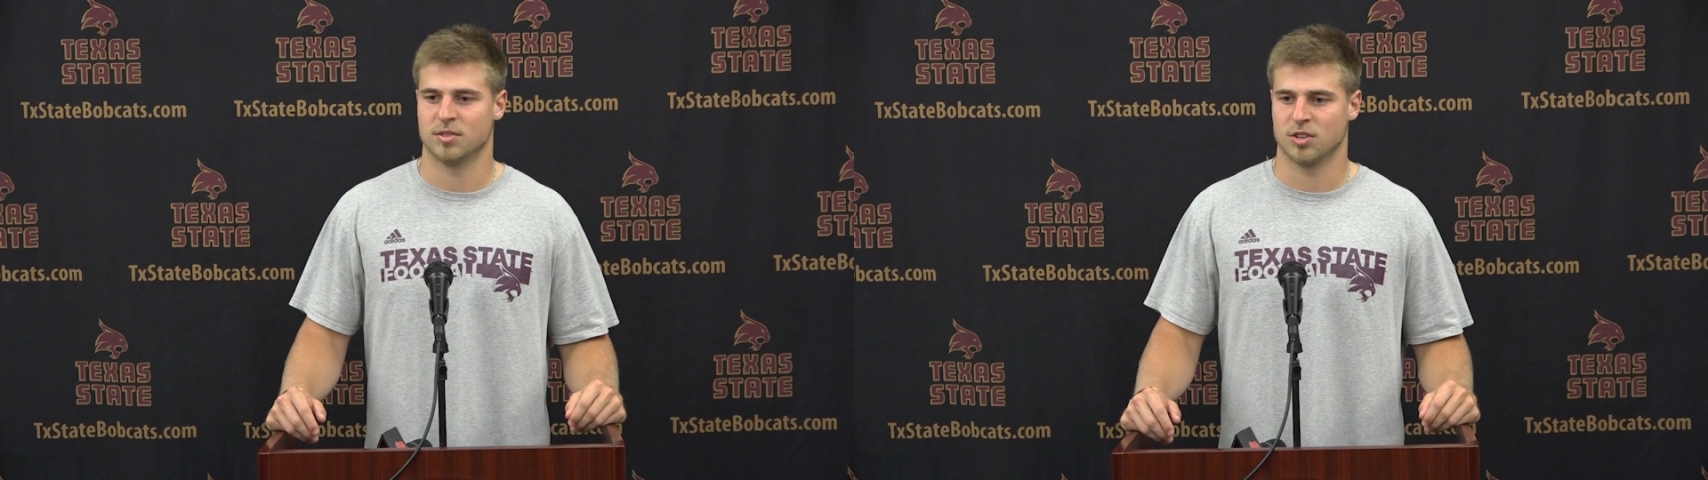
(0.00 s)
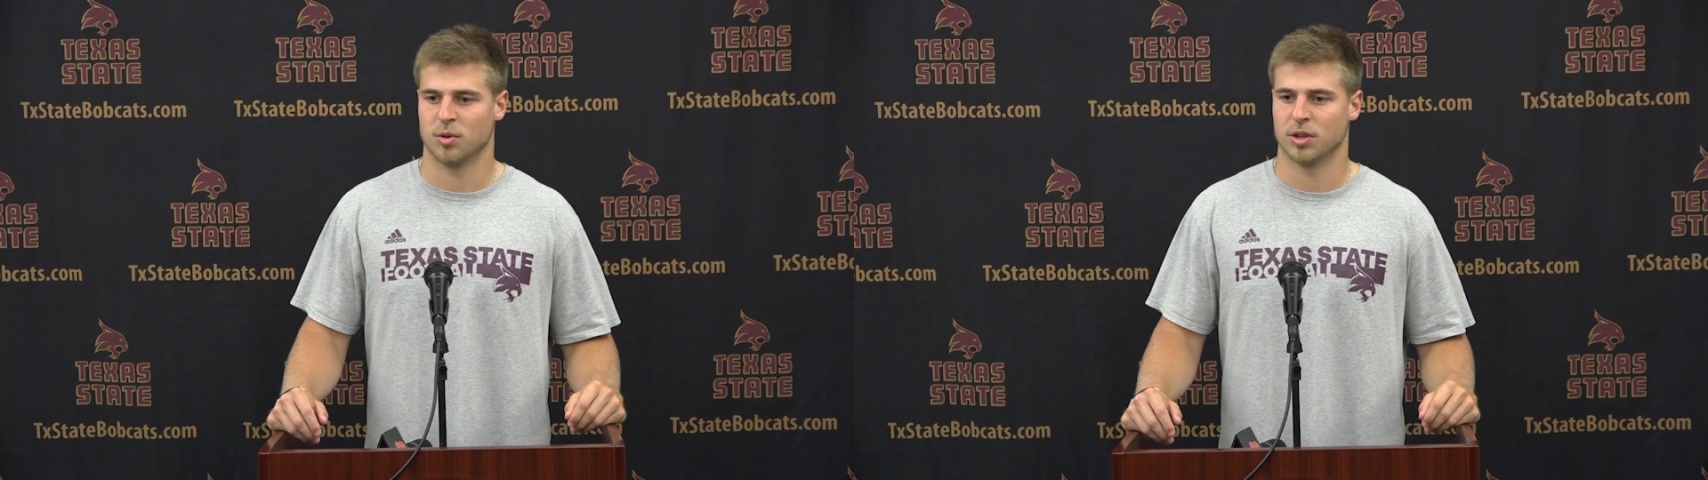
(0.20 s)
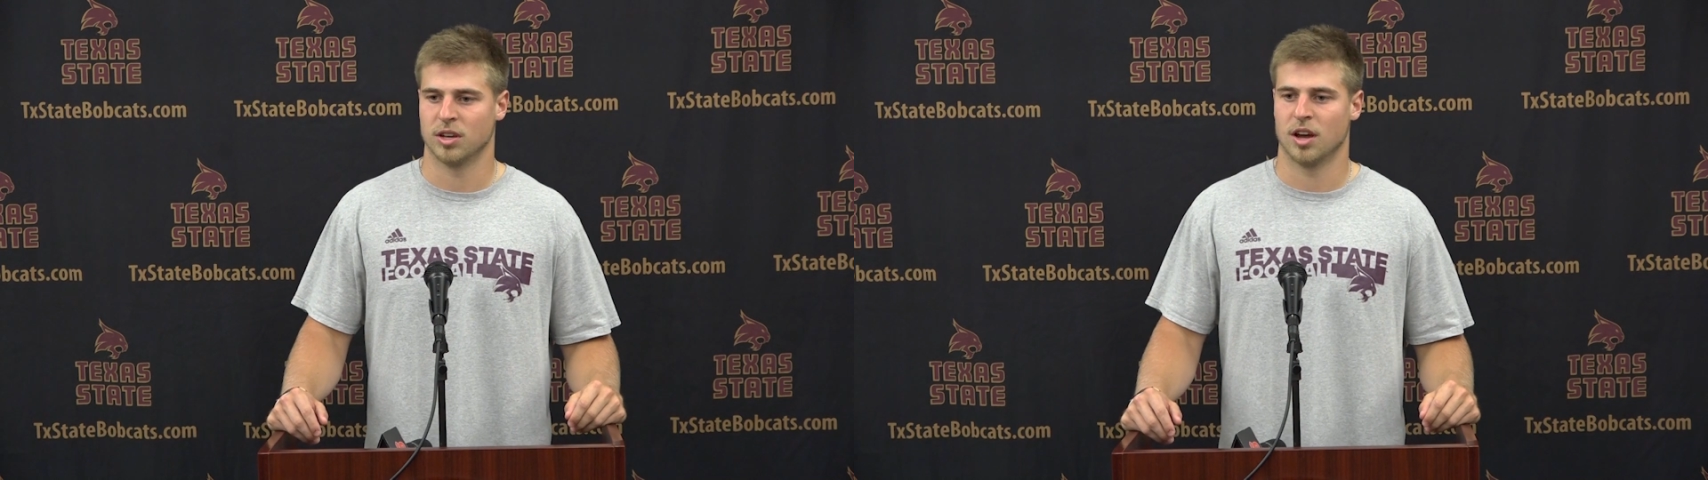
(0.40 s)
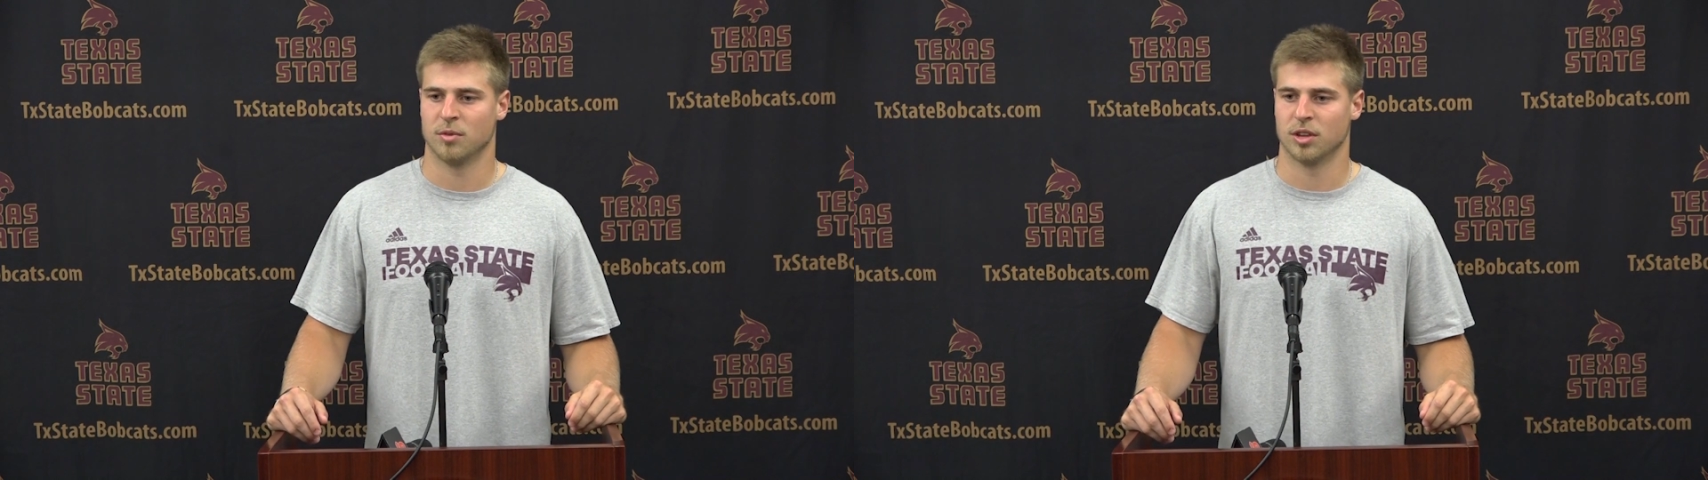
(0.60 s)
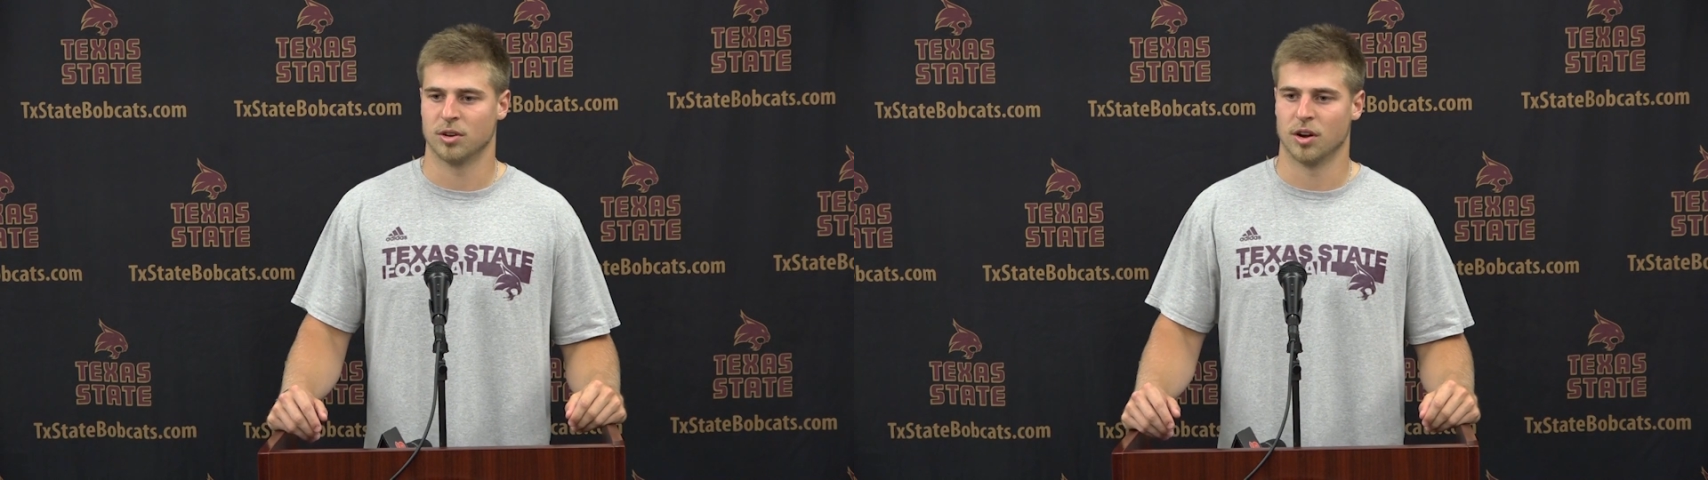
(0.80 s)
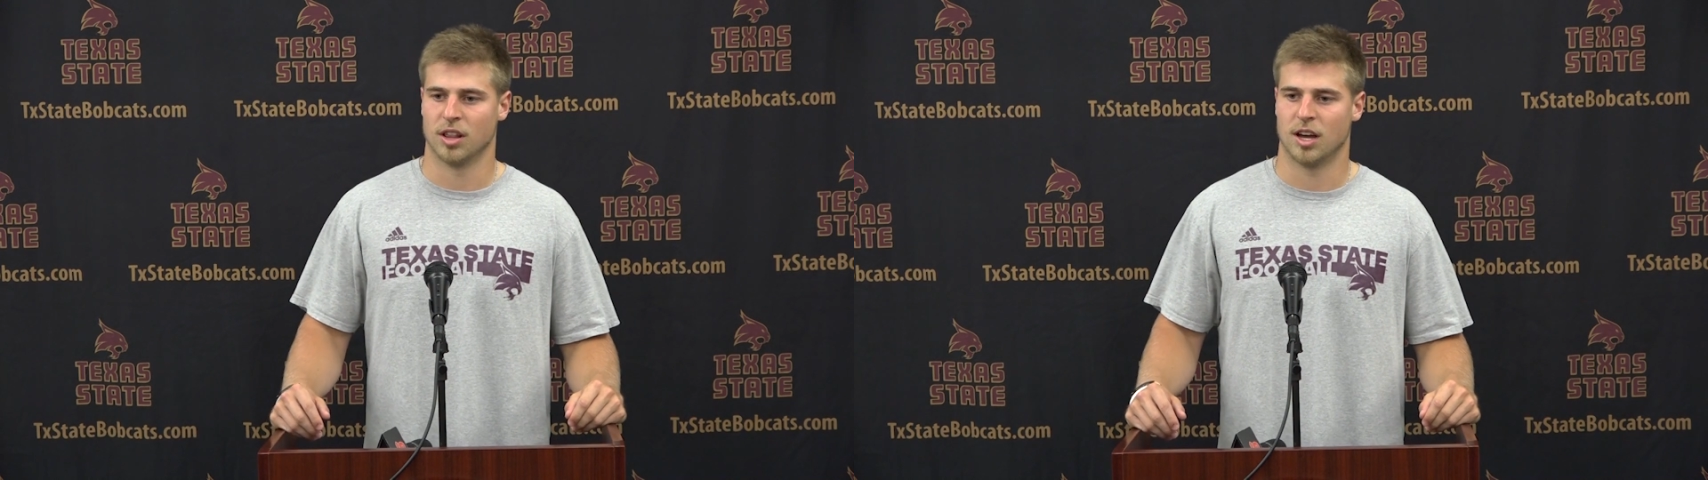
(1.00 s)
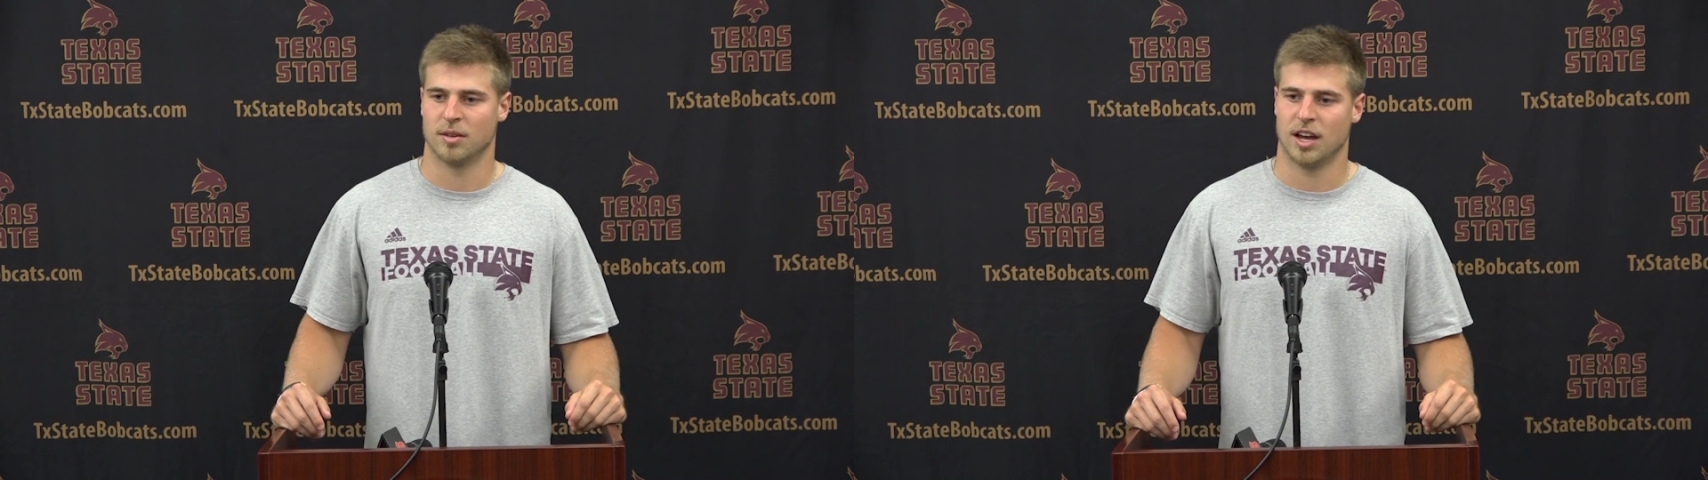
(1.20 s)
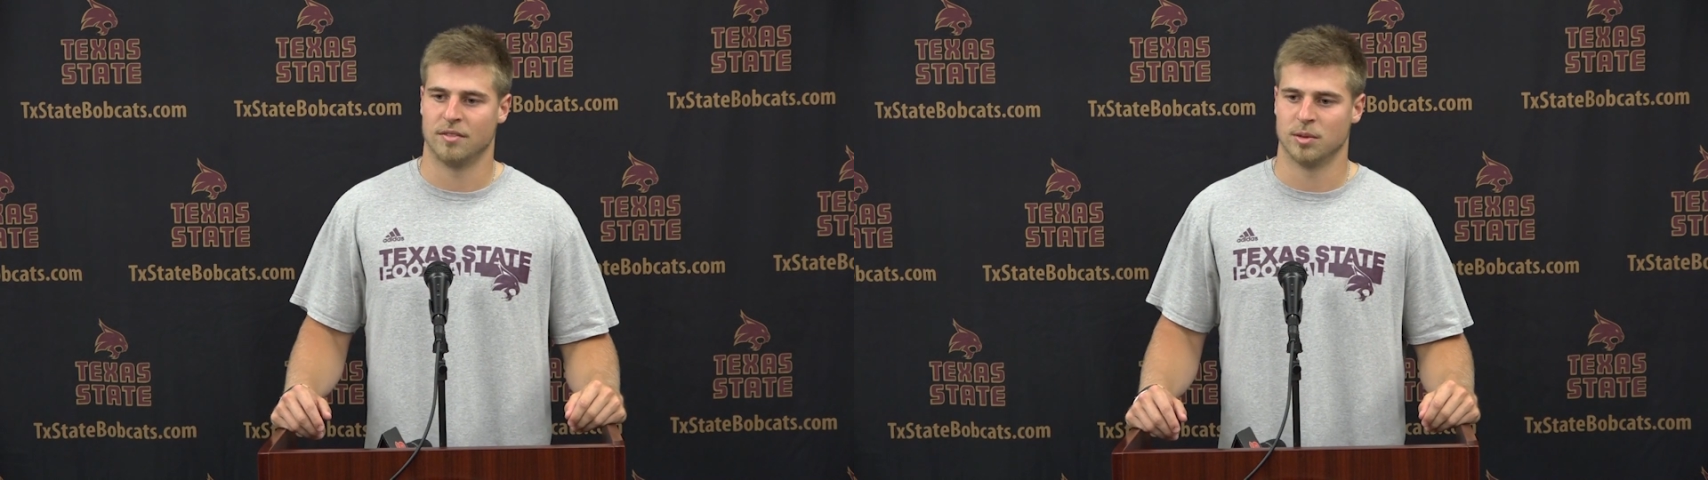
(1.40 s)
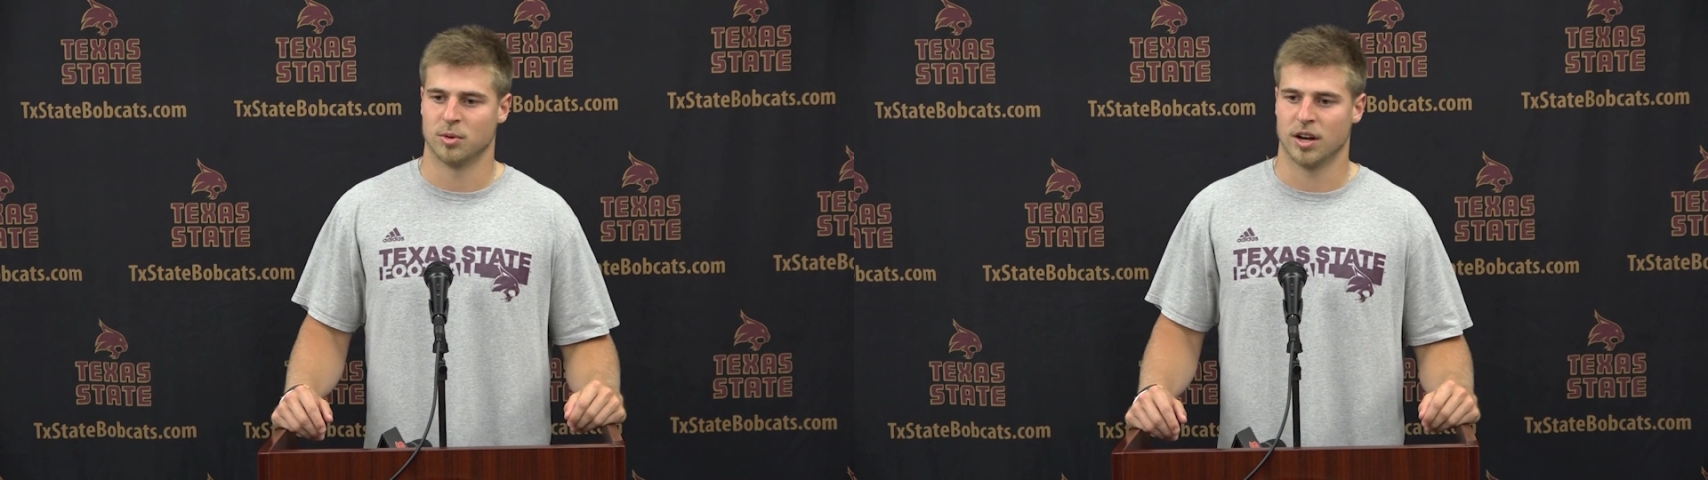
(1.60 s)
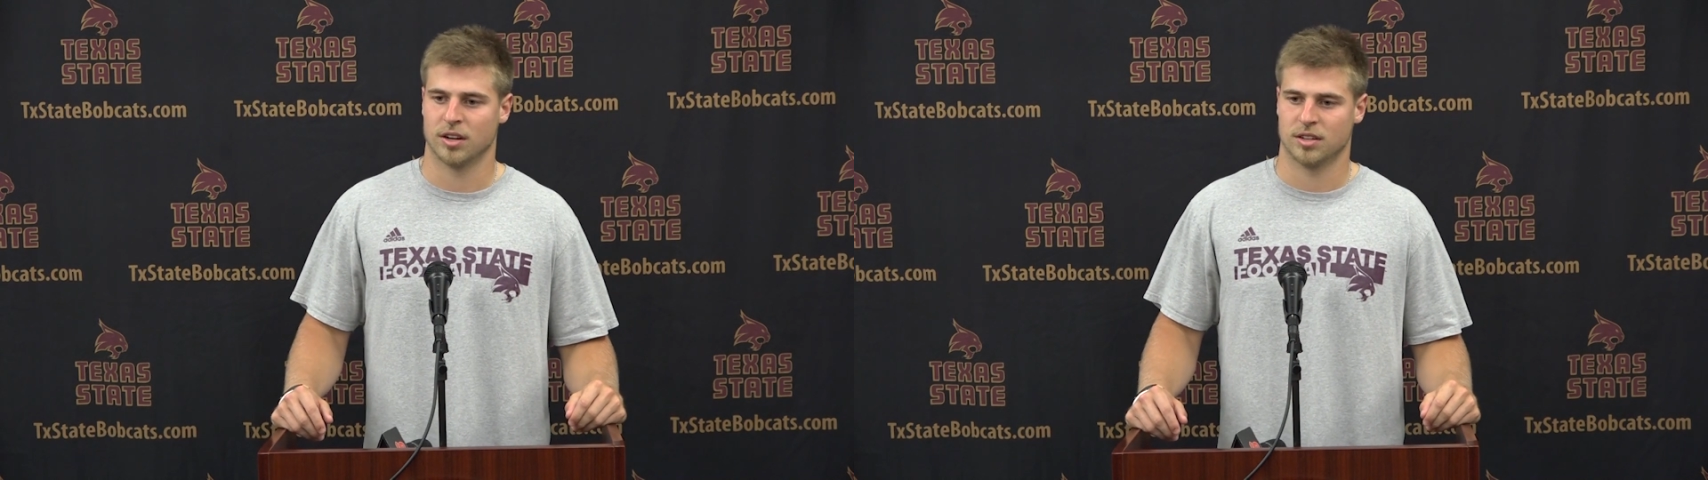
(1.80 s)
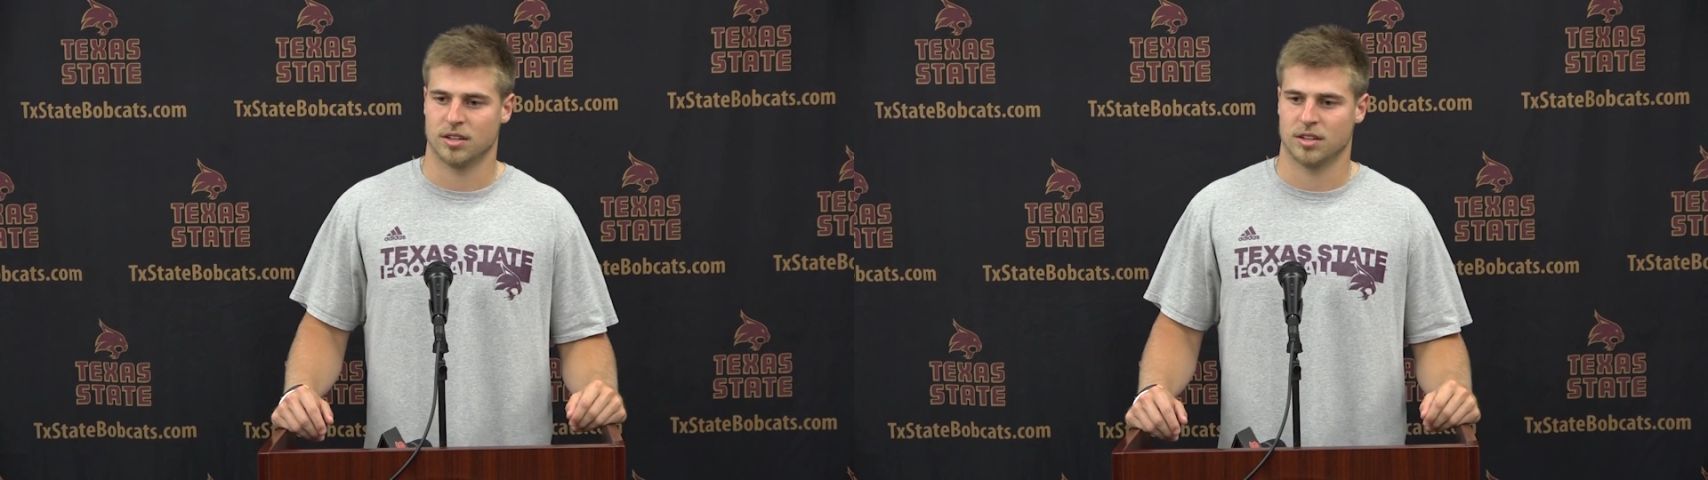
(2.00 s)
So I really I've really grown a lot having them around.